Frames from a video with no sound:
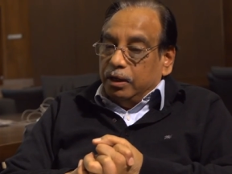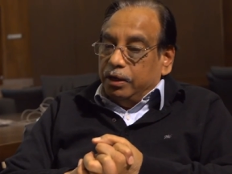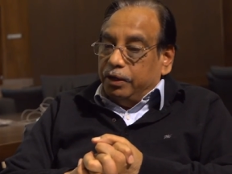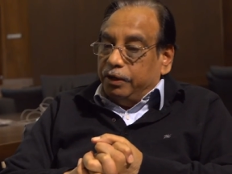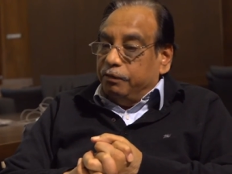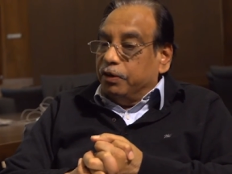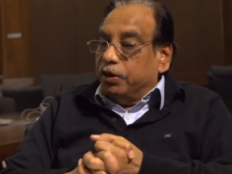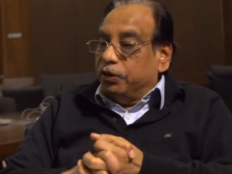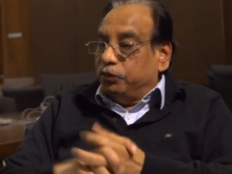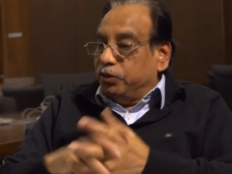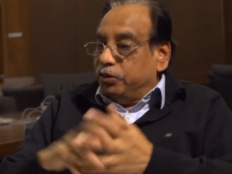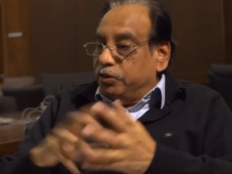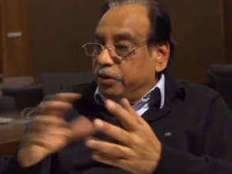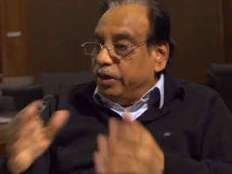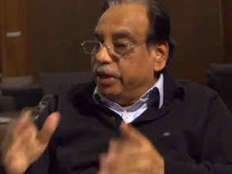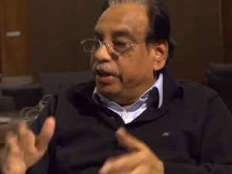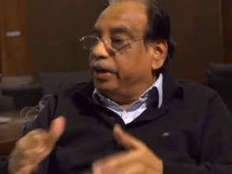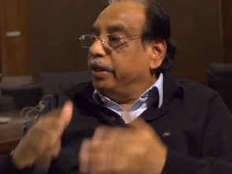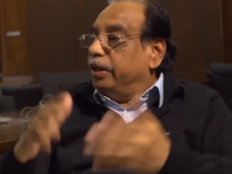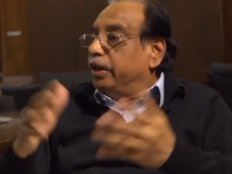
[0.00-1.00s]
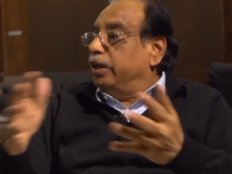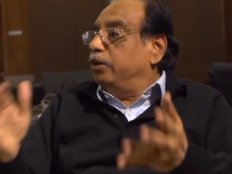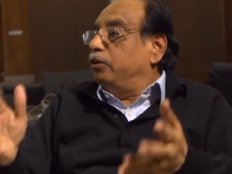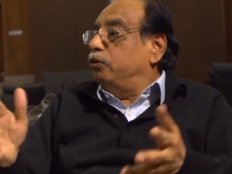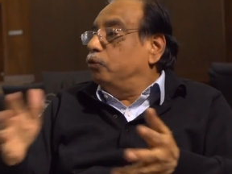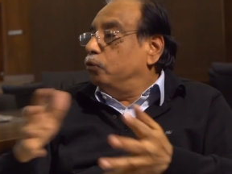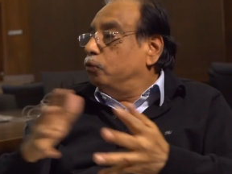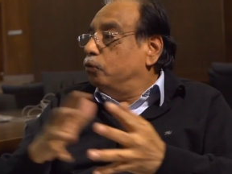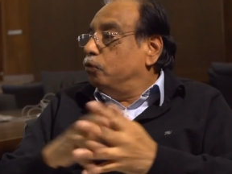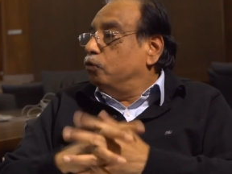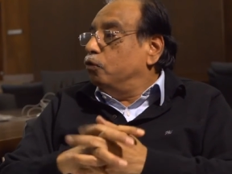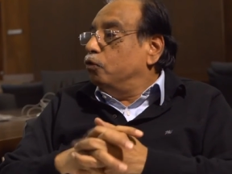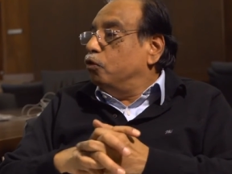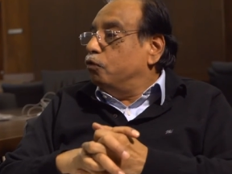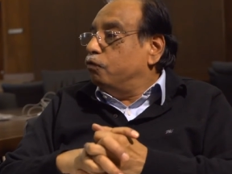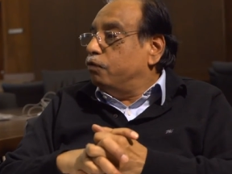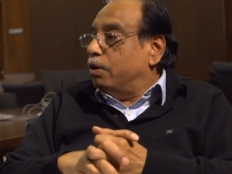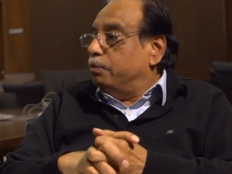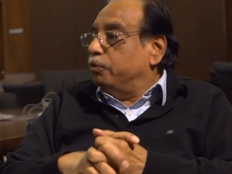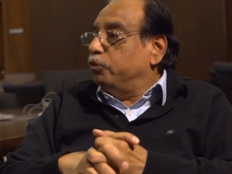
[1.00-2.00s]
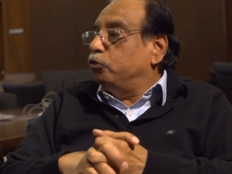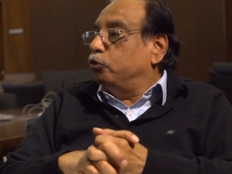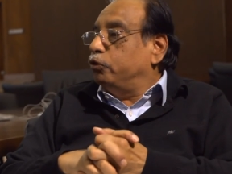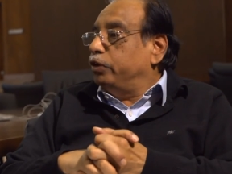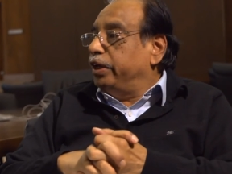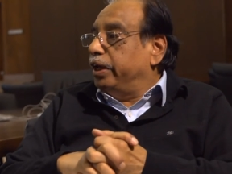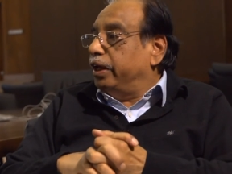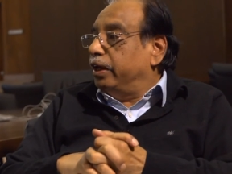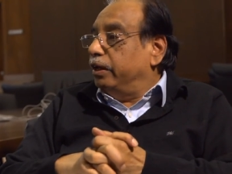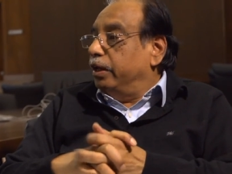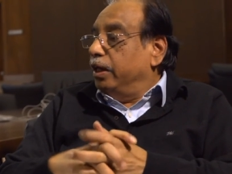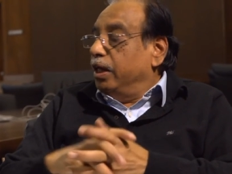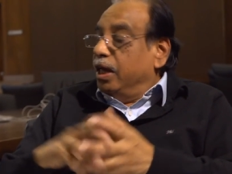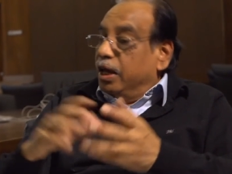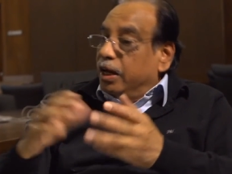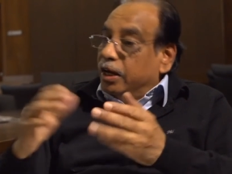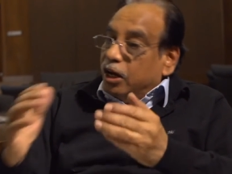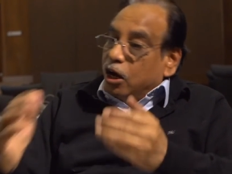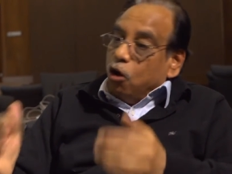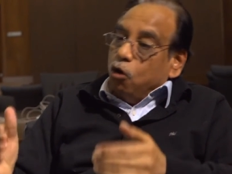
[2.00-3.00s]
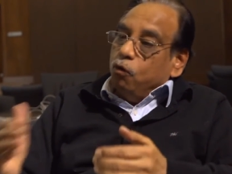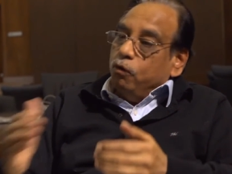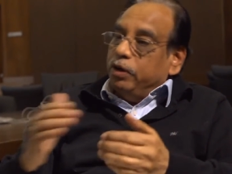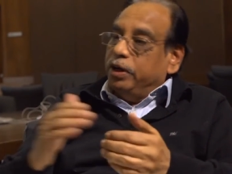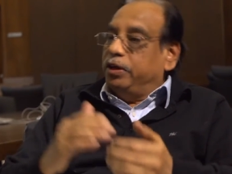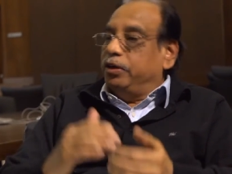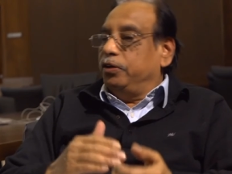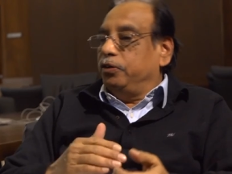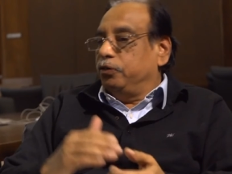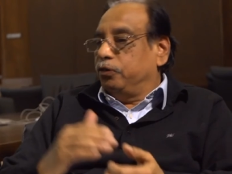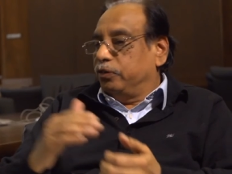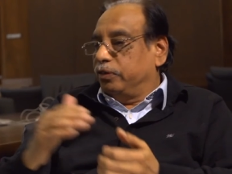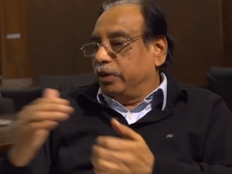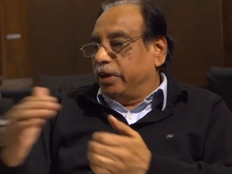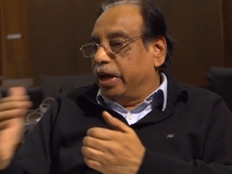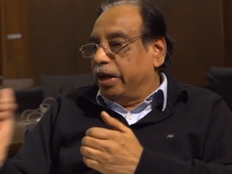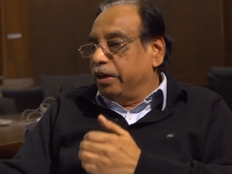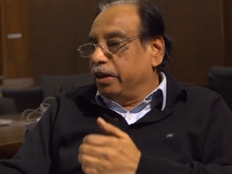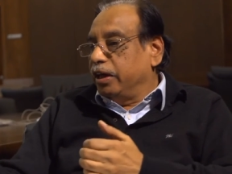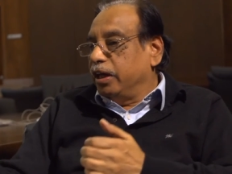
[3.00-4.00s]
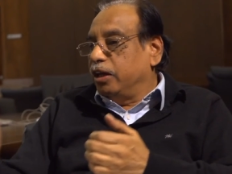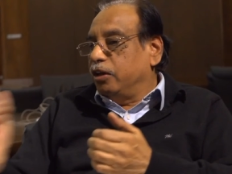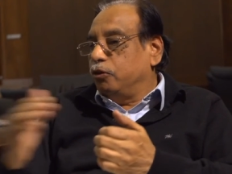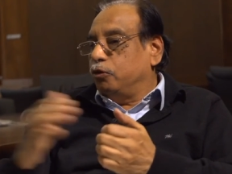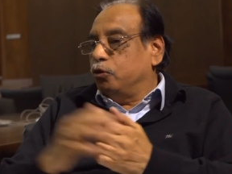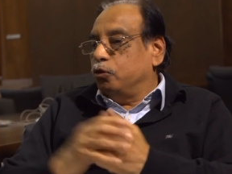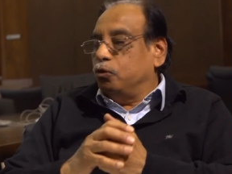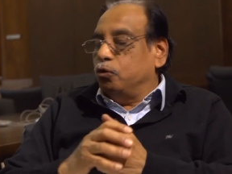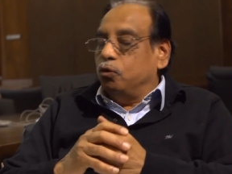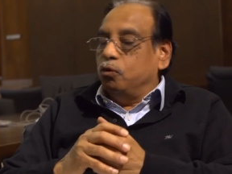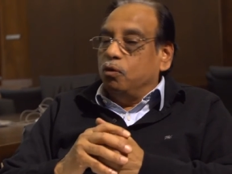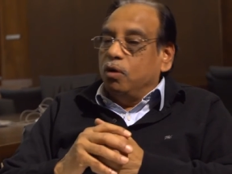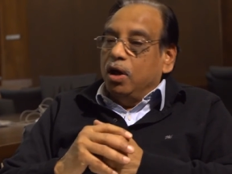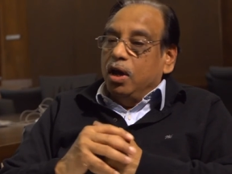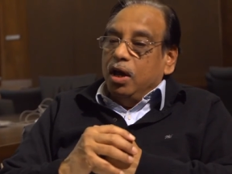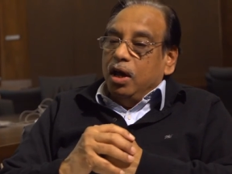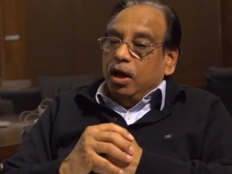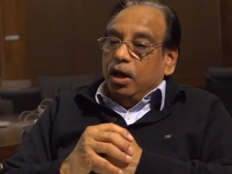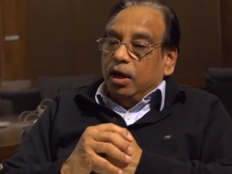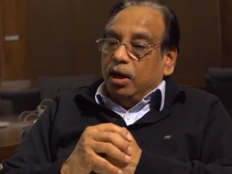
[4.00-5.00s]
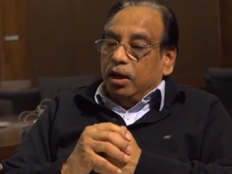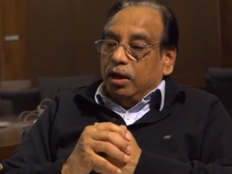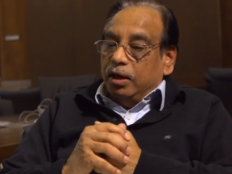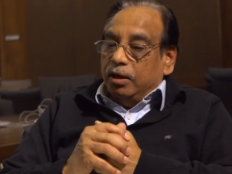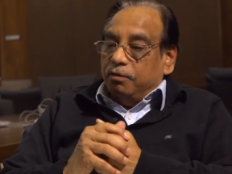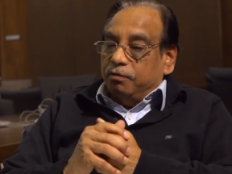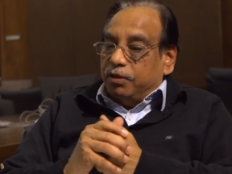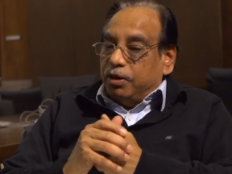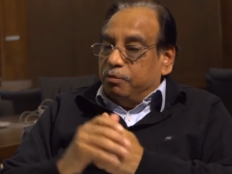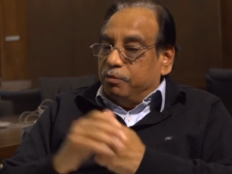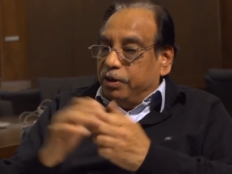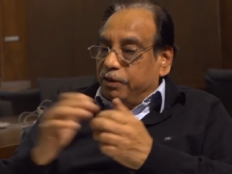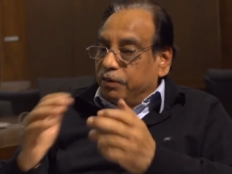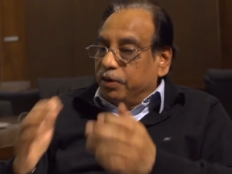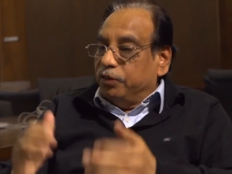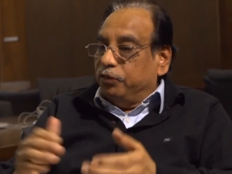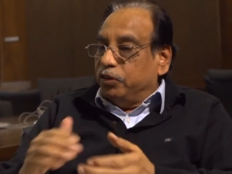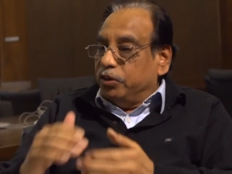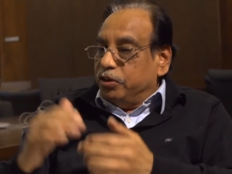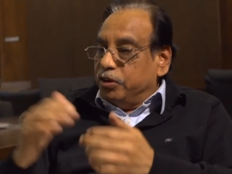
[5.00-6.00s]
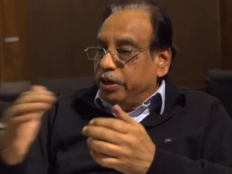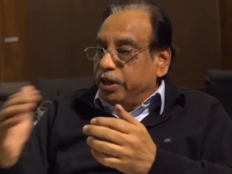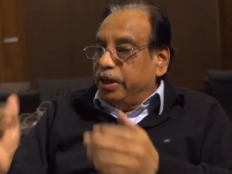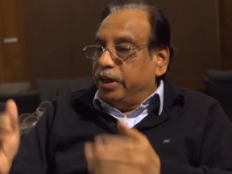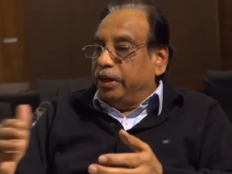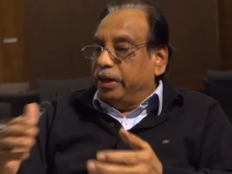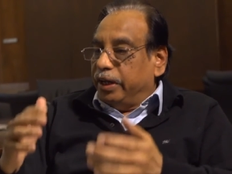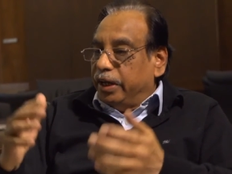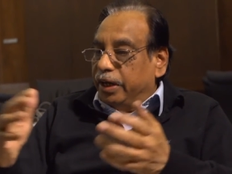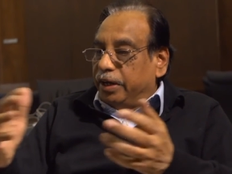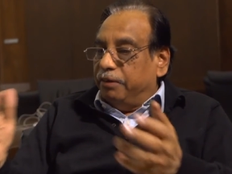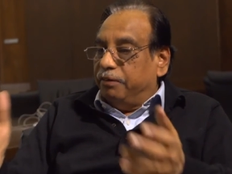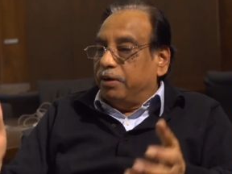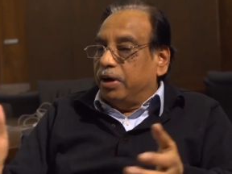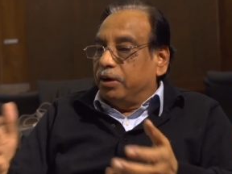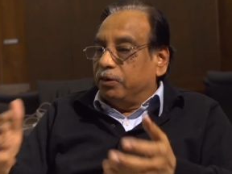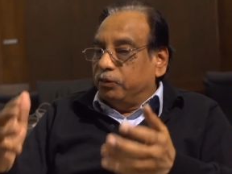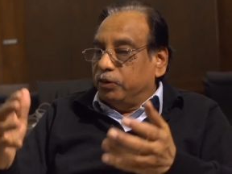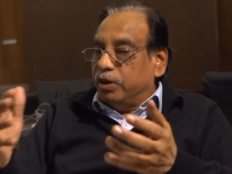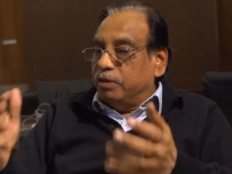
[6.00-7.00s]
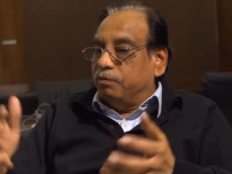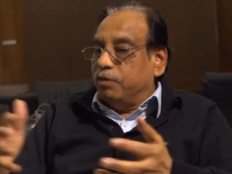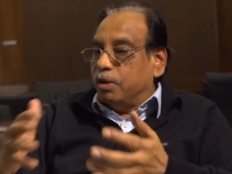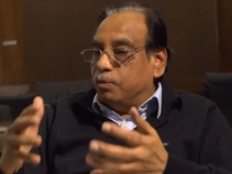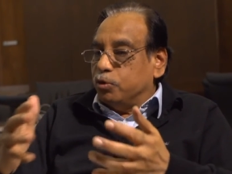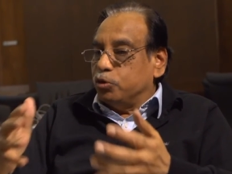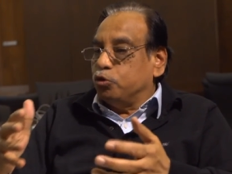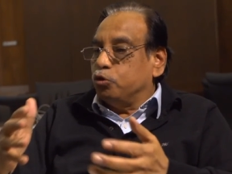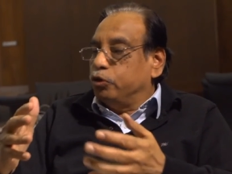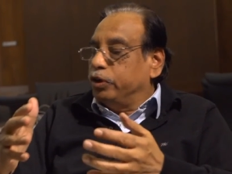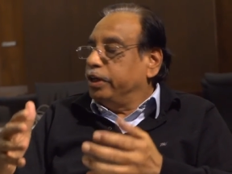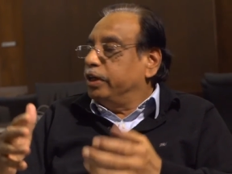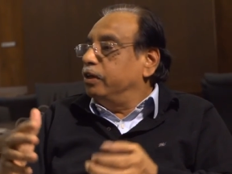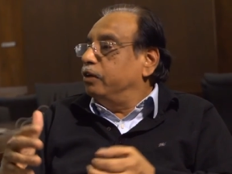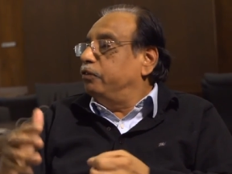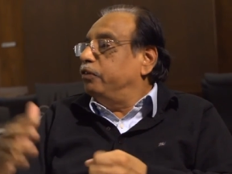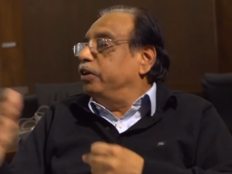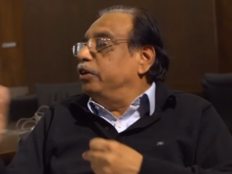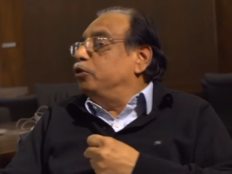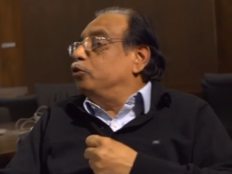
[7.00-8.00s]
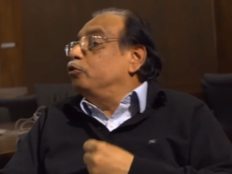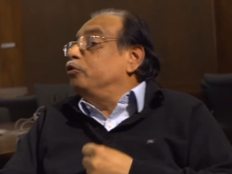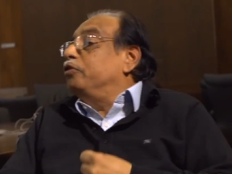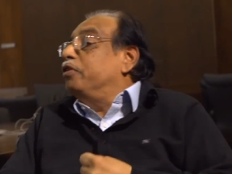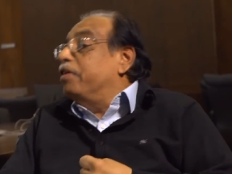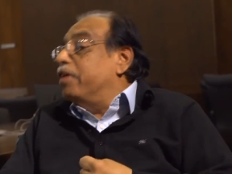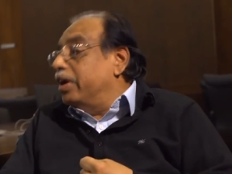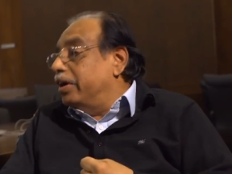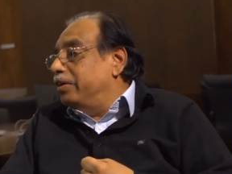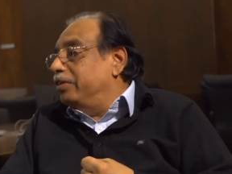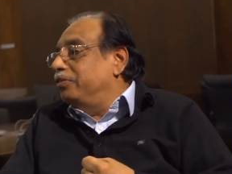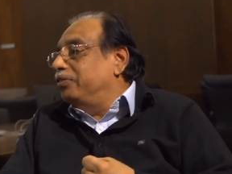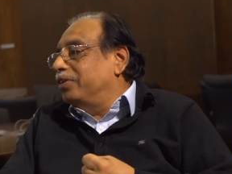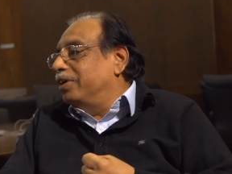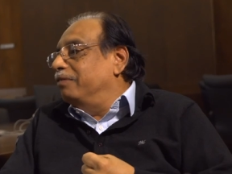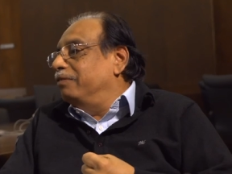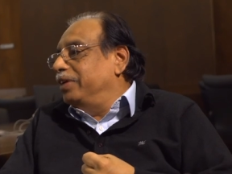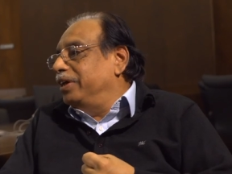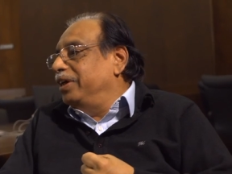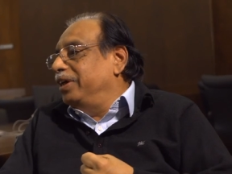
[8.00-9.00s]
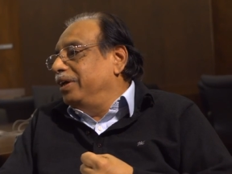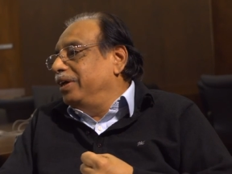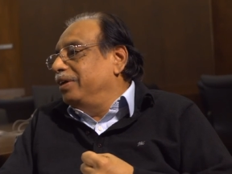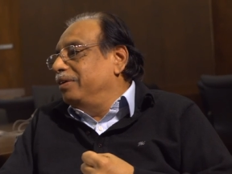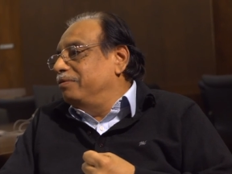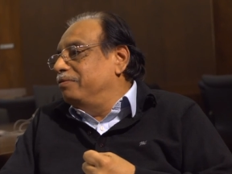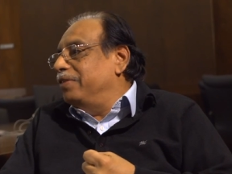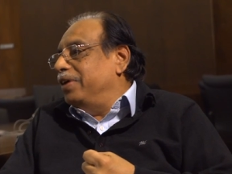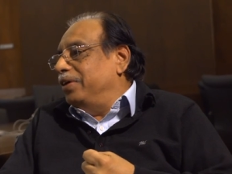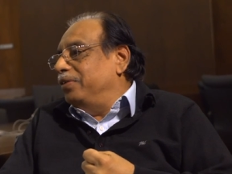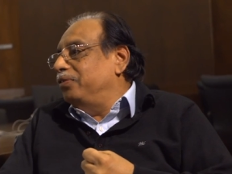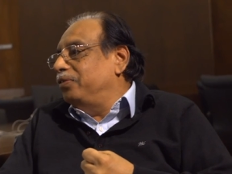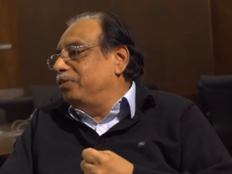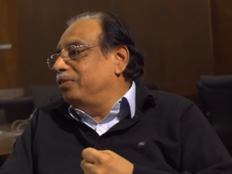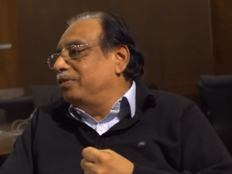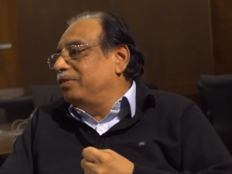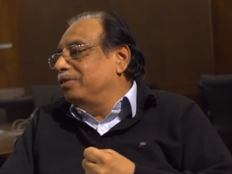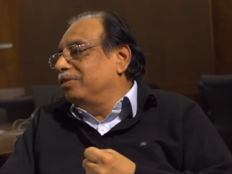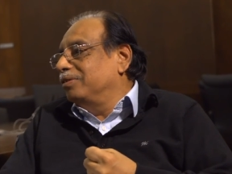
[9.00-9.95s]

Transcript: reverse engineering into pharmaceutical. Now it is getting into from reverse engineering in drugs and pharmaceuticals into drug discovery phase.